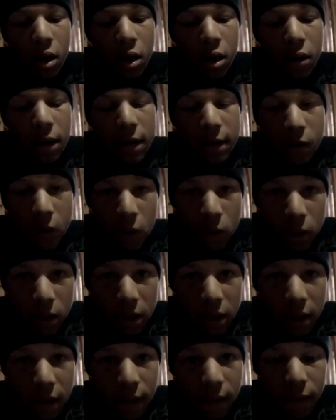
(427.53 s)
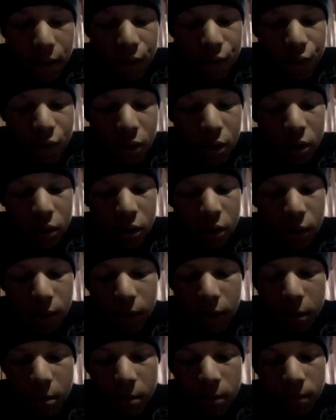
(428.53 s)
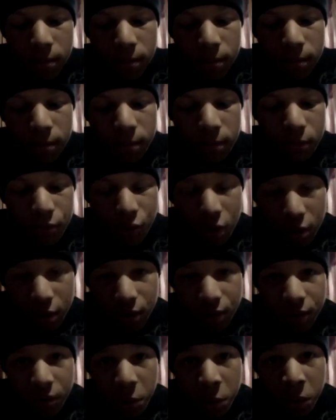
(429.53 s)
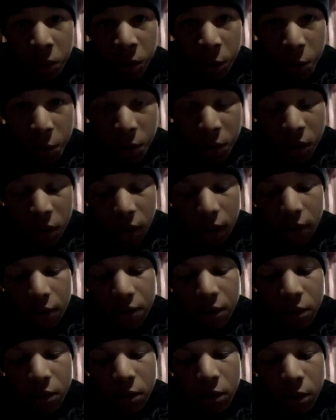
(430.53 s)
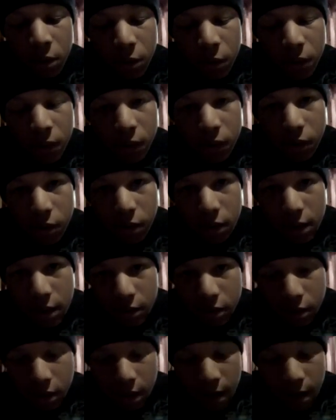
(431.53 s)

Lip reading: That's only if your trucks are too loose. If they're too loose, then that's gonna